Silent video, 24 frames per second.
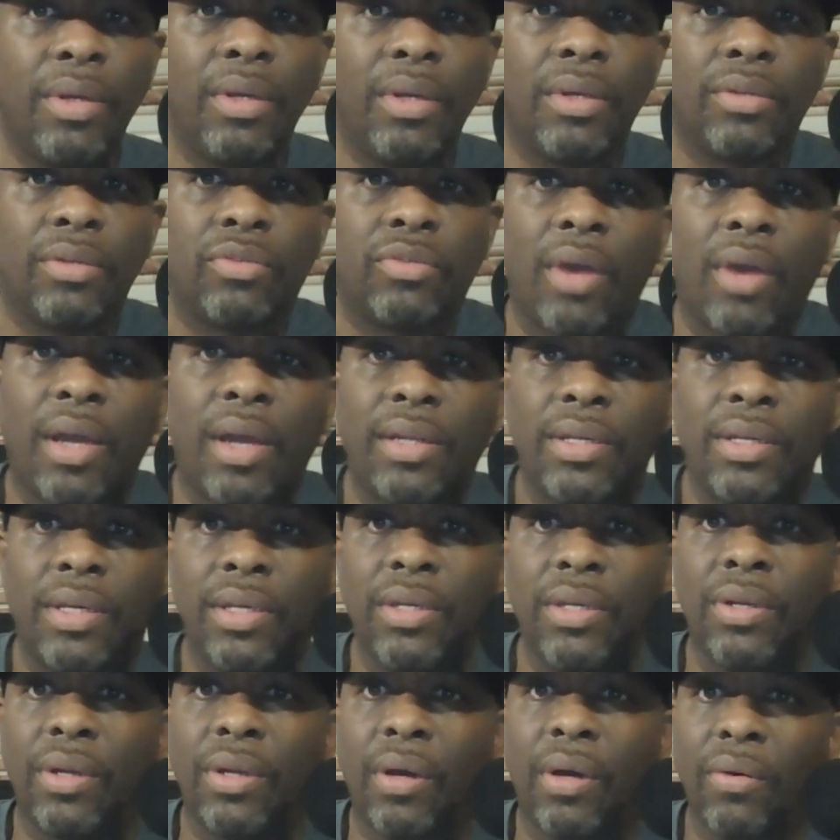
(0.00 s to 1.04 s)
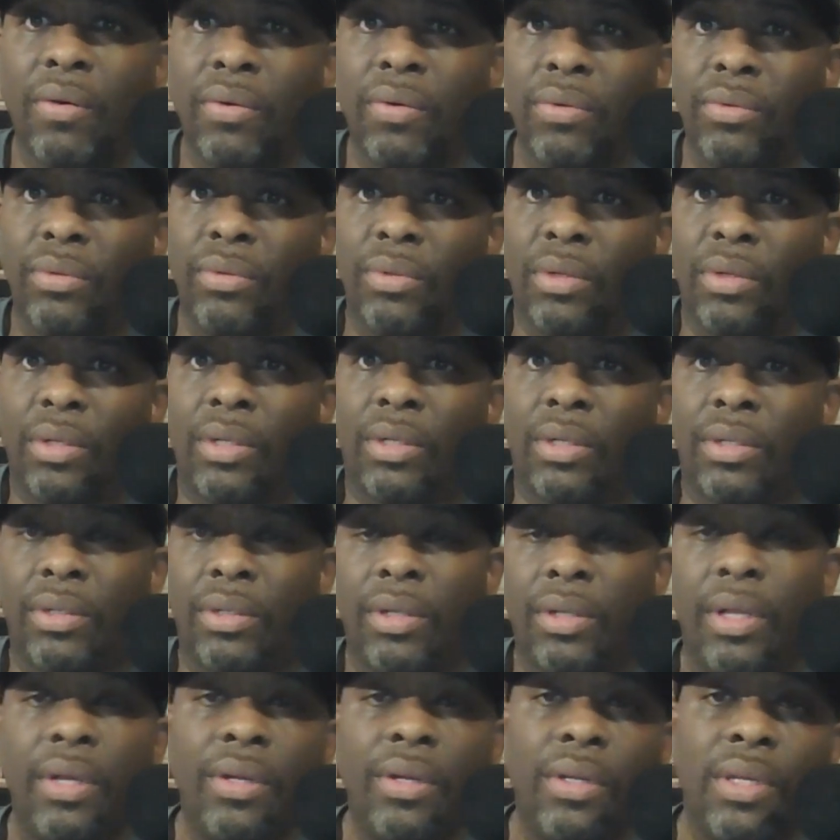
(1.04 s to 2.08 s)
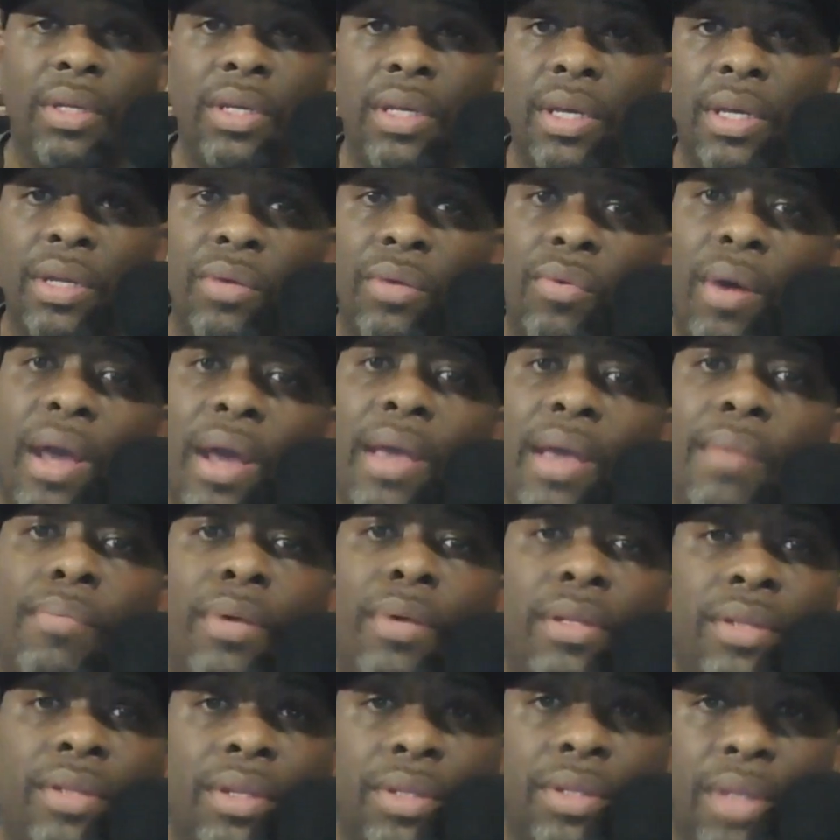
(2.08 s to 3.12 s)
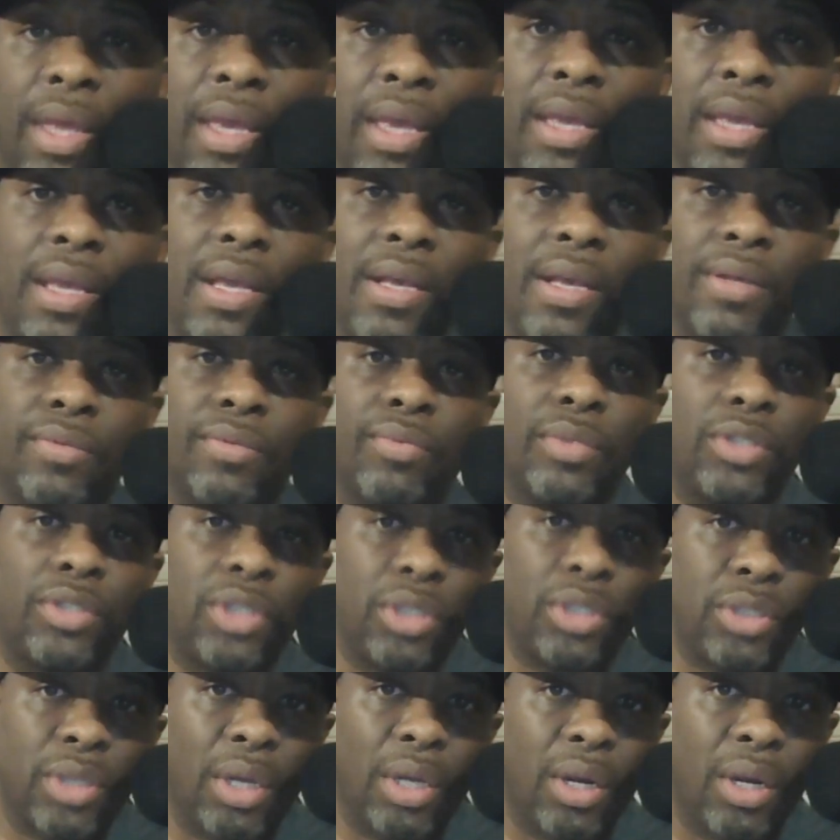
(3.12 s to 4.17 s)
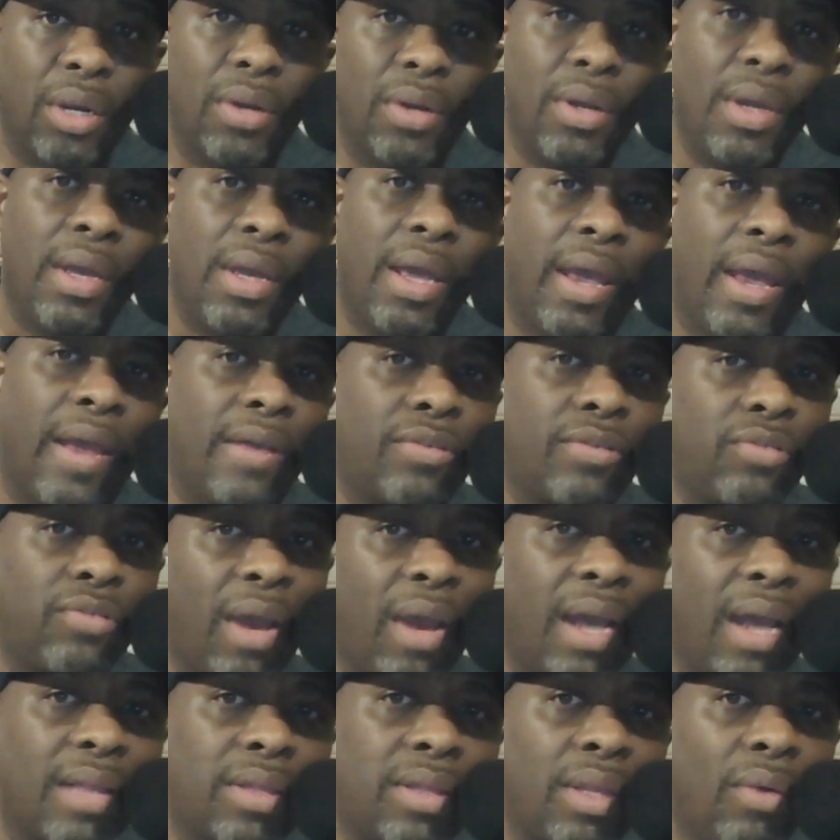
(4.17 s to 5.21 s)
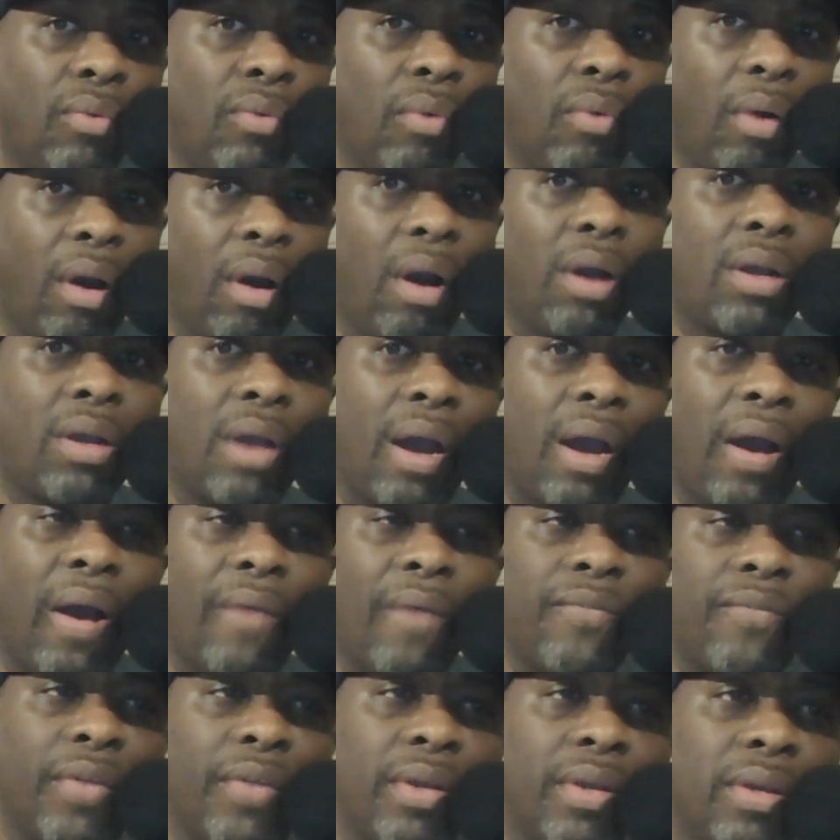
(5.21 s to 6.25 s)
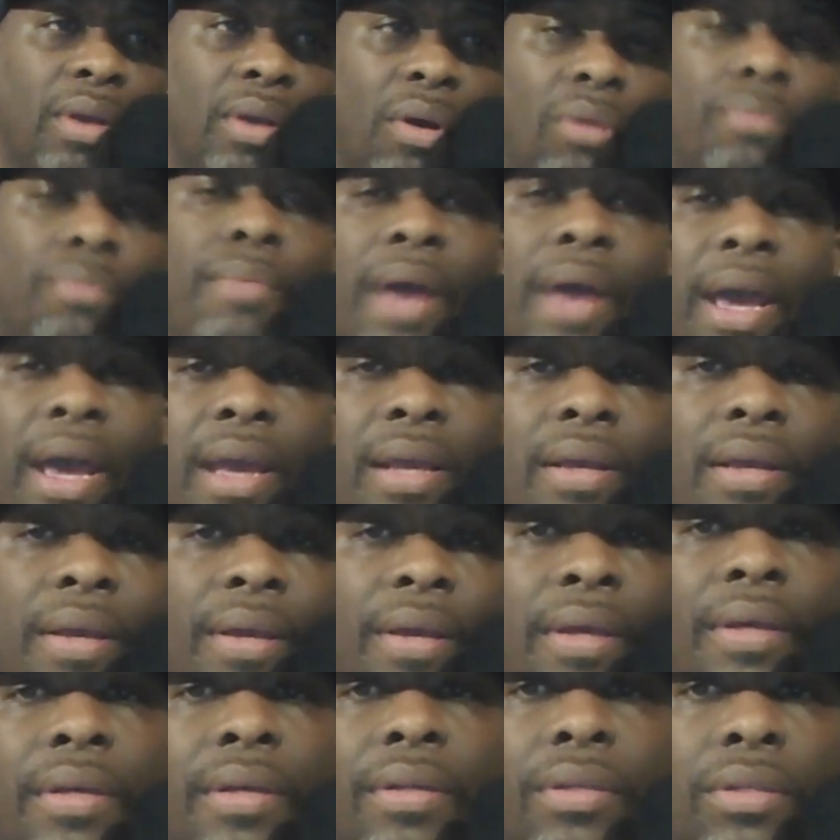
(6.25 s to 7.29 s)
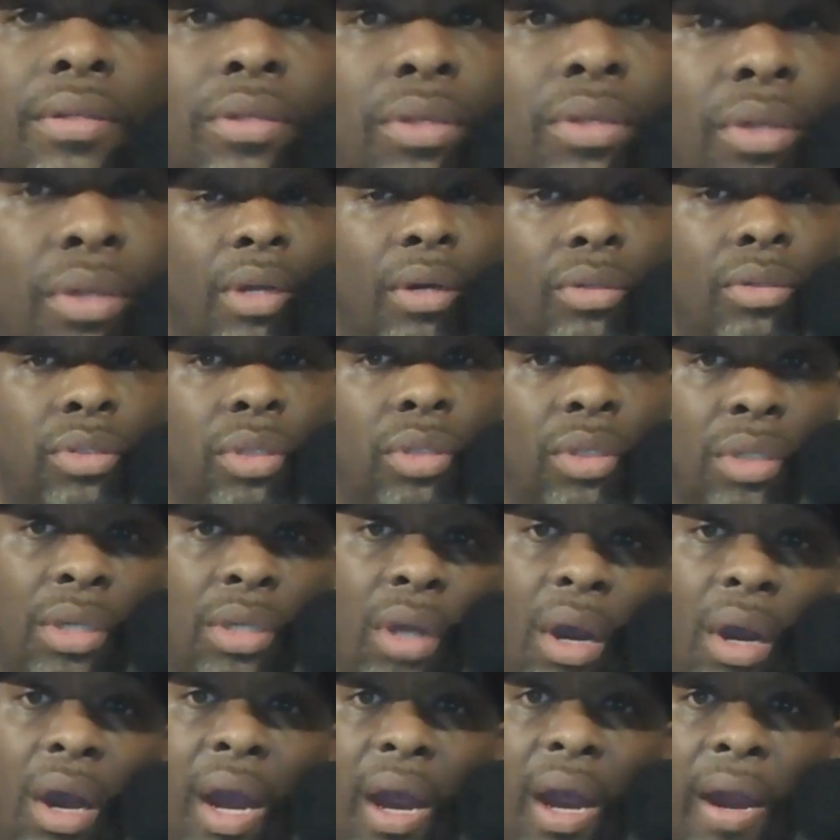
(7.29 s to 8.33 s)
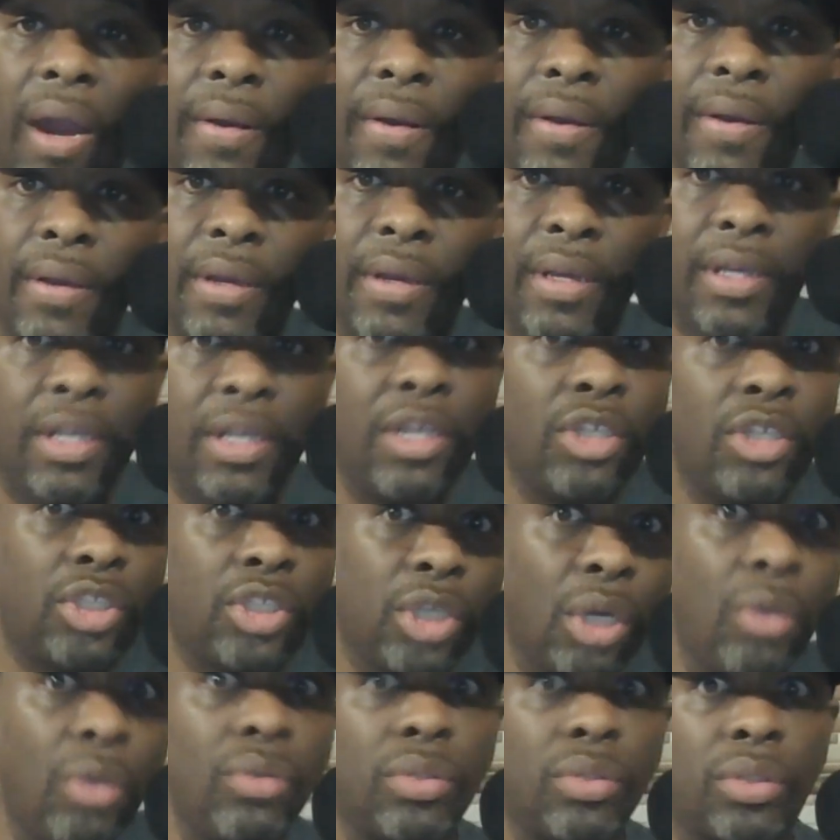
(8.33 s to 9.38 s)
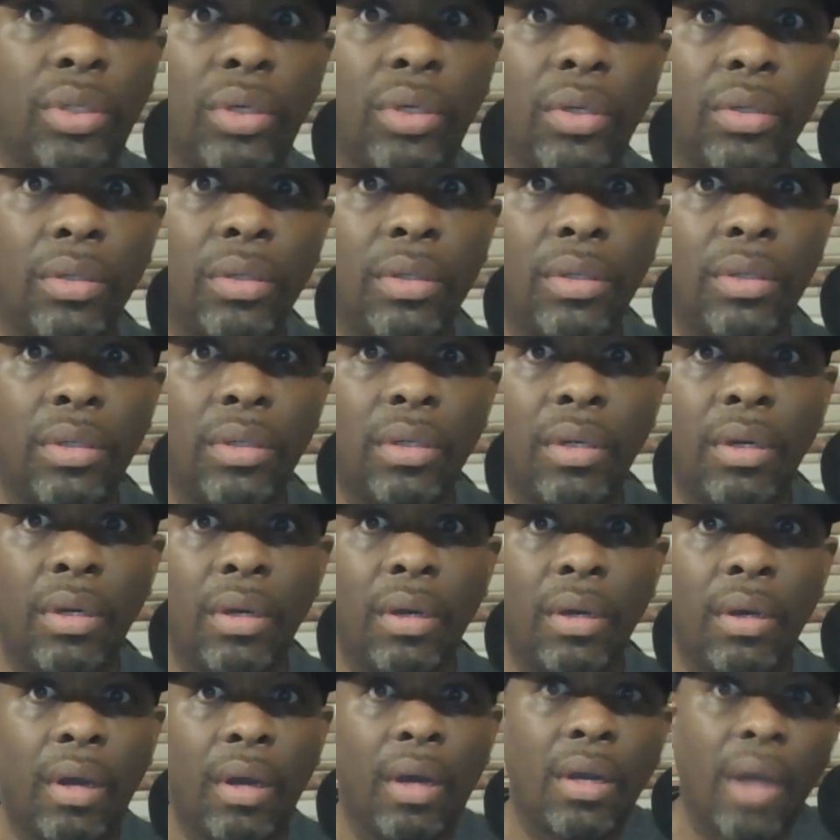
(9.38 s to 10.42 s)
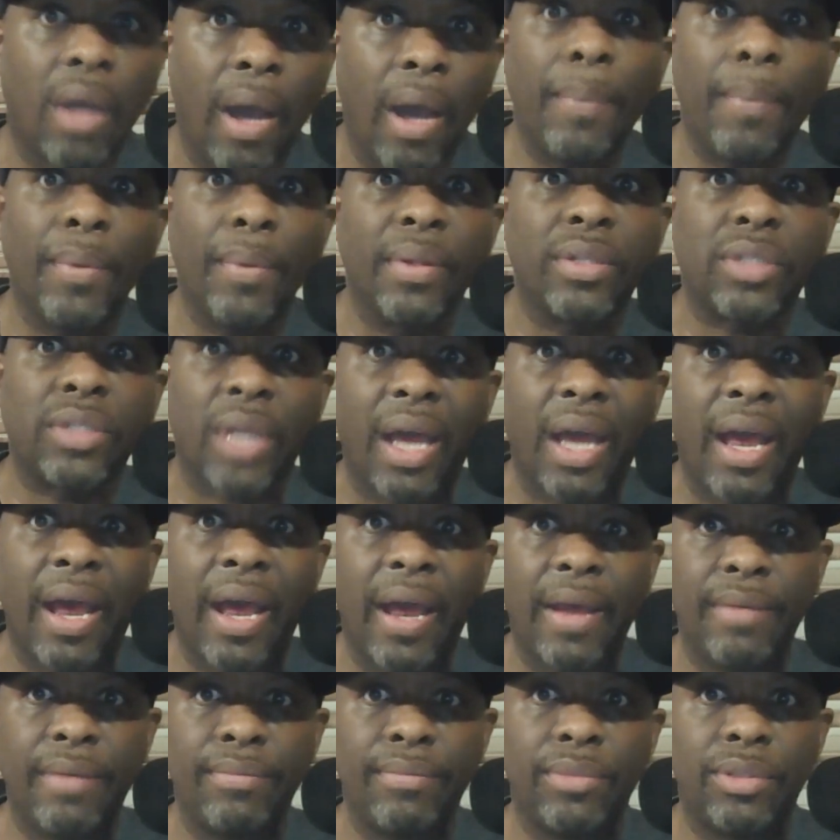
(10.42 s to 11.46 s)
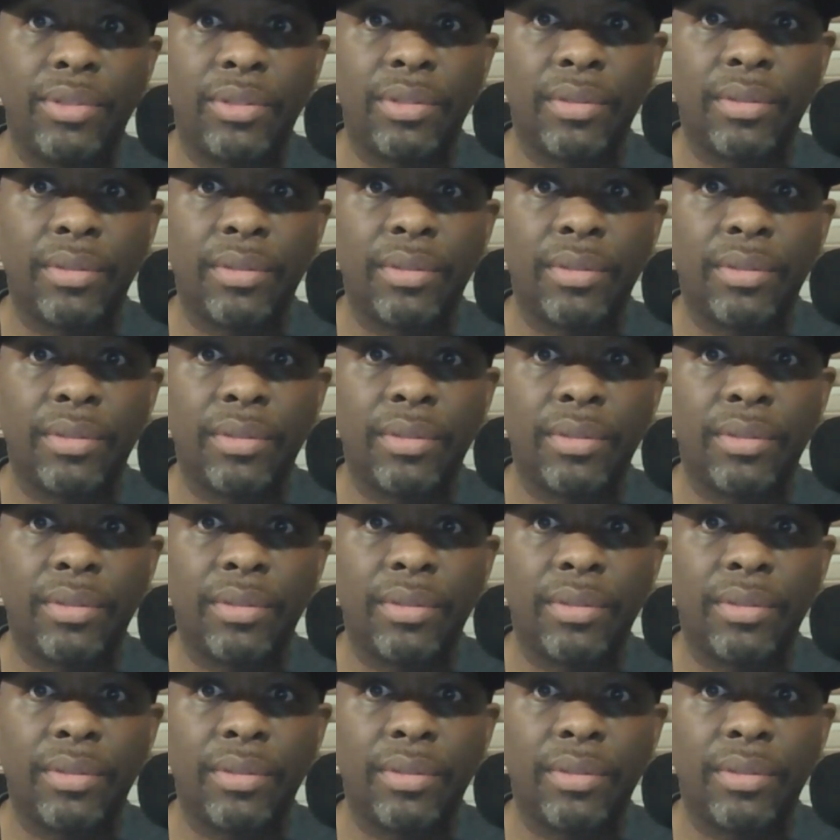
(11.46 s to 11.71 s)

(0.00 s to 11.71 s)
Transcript: trying to, you know, literally get away. But the thing is, when she turned and tried to walk off and go back, you to the car, he shoots her a couple of times.